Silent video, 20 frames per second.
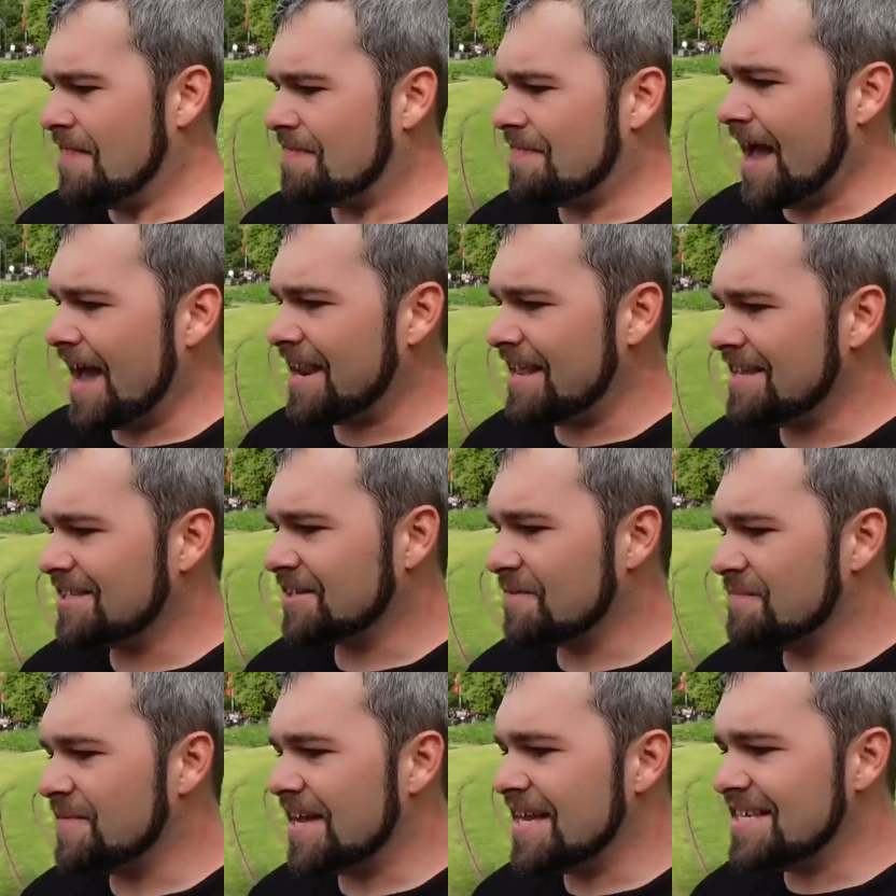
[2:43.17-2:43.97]
That is
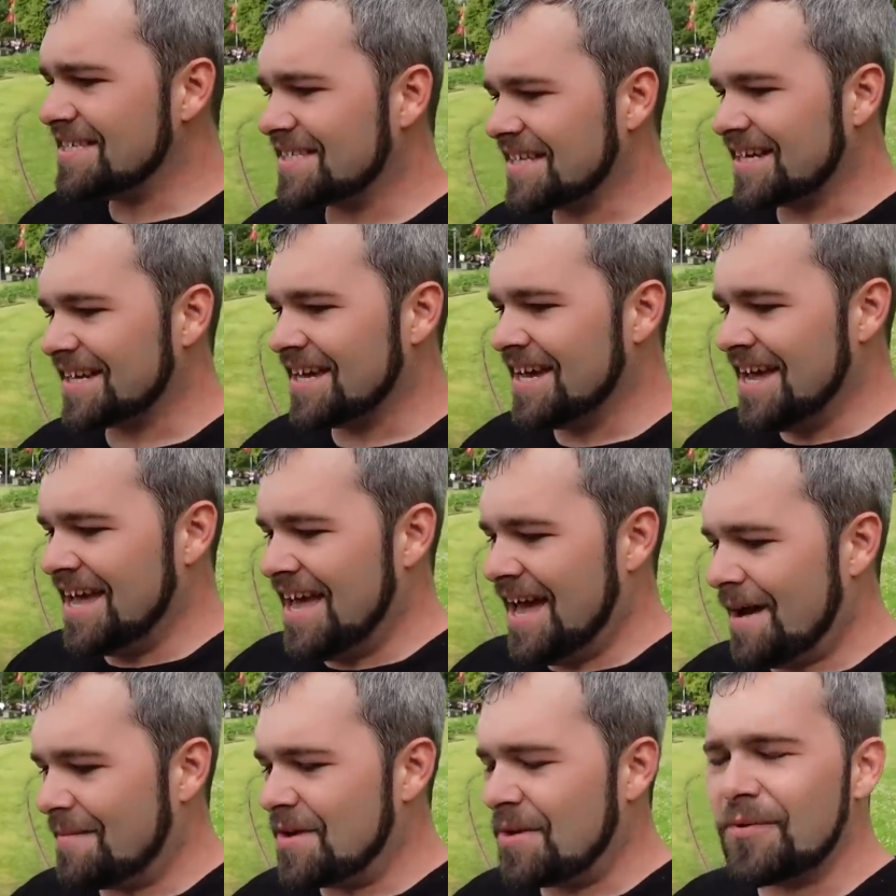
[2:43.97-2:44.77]
amazing.
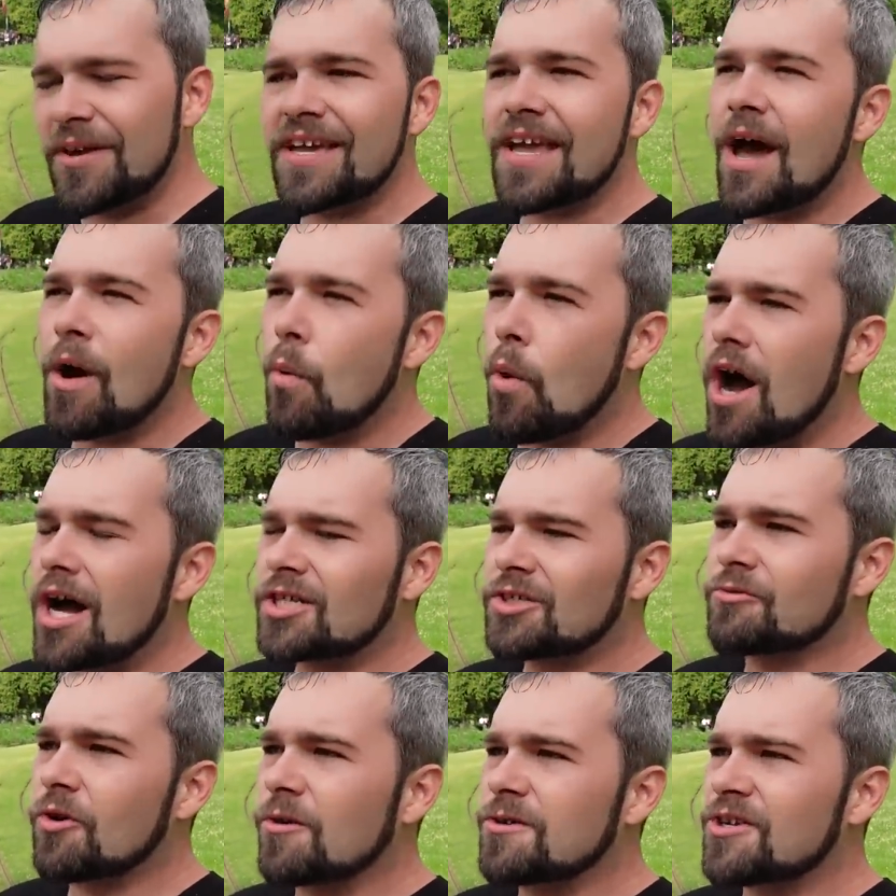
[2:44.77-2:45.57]
I mean, we got
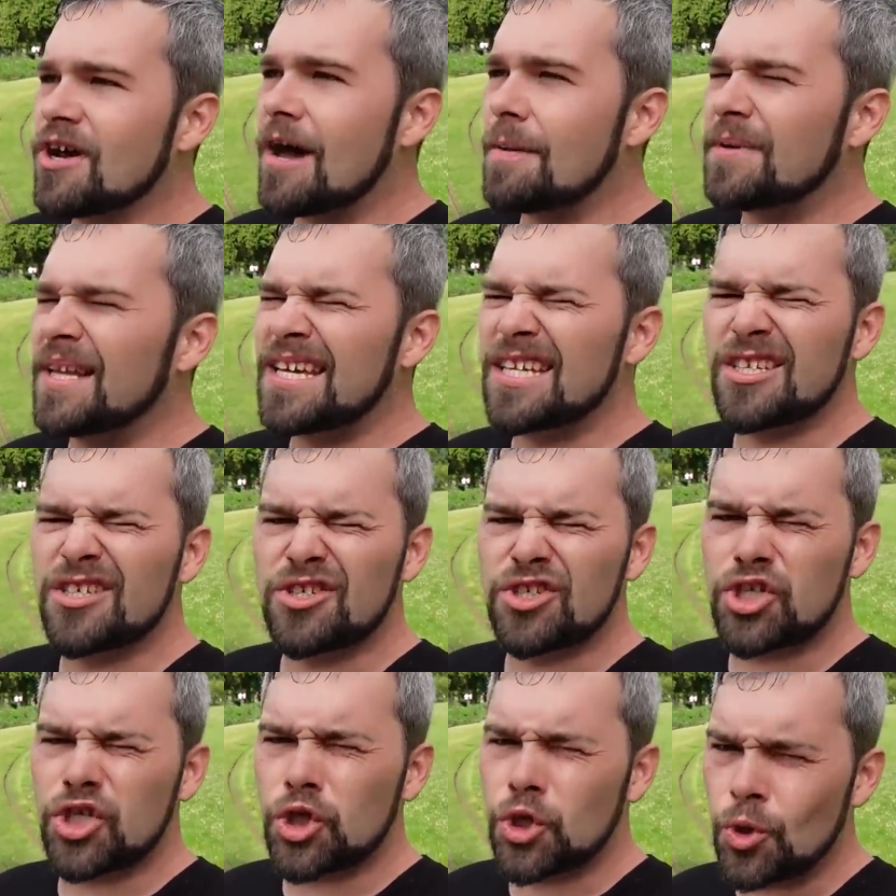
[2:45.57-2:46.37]
Wash Rotom like
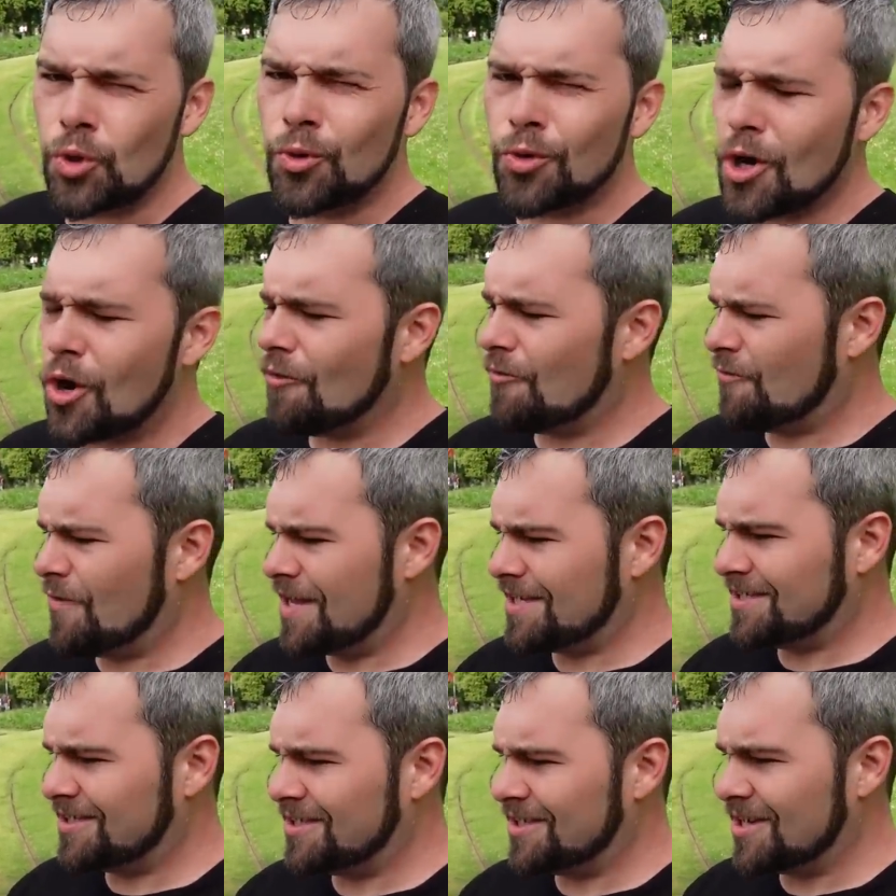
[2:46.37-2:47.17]
two Go
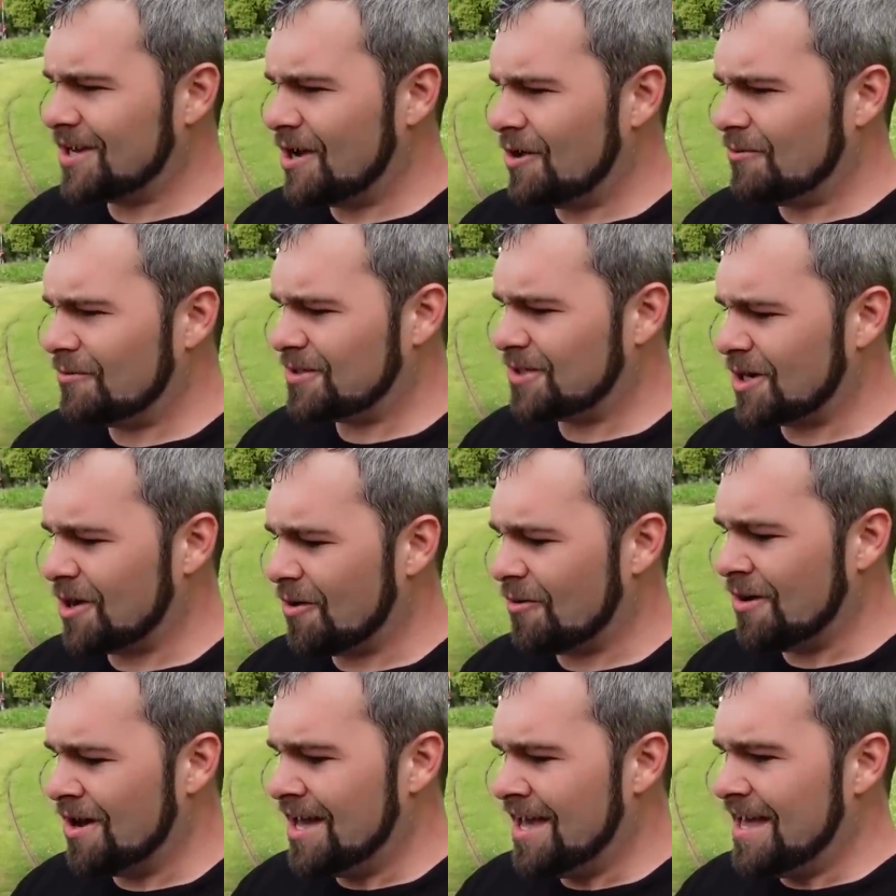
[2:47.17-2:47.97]
Fests ago,
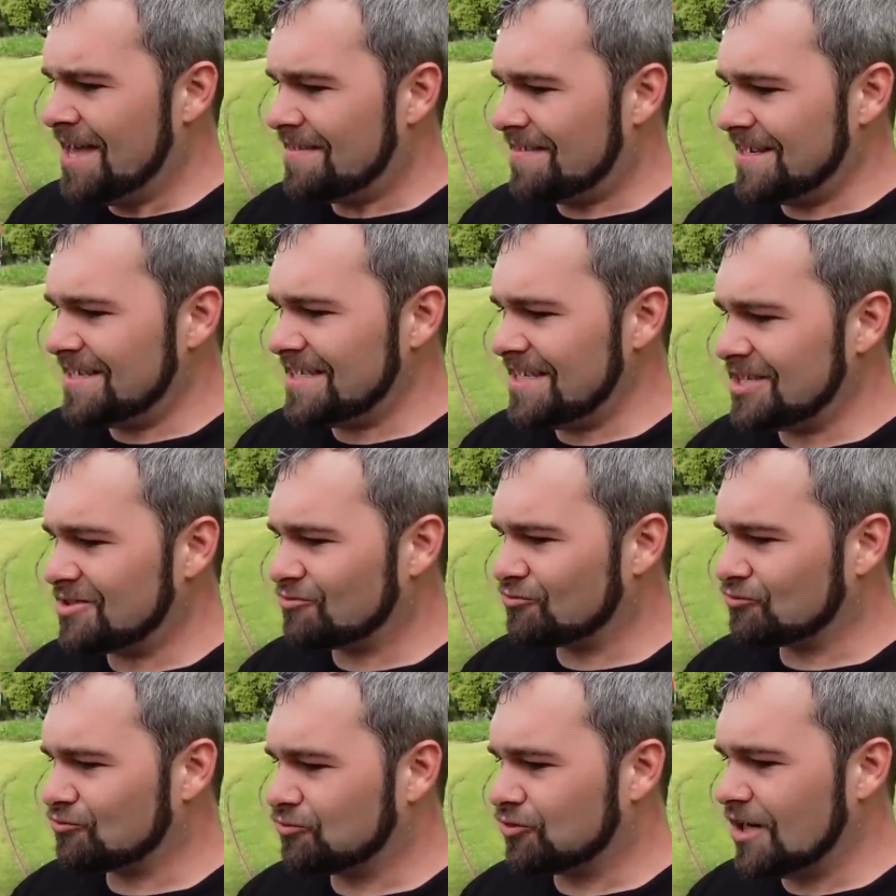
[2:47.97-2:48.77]
so this is
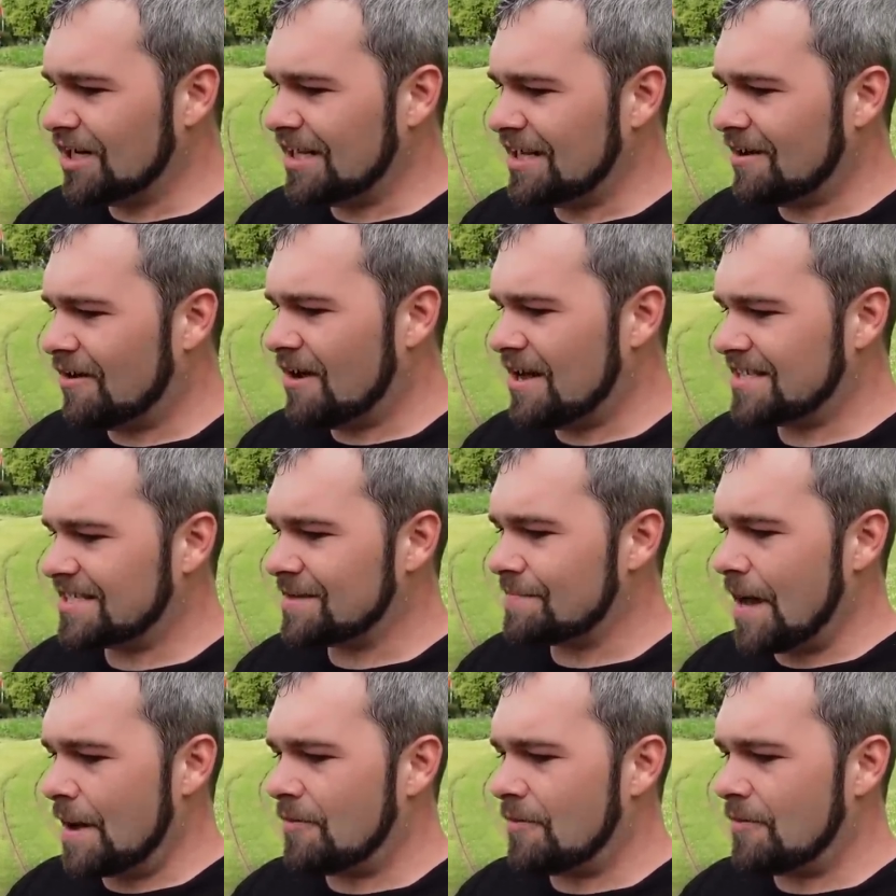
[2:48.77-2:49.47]
really awesome.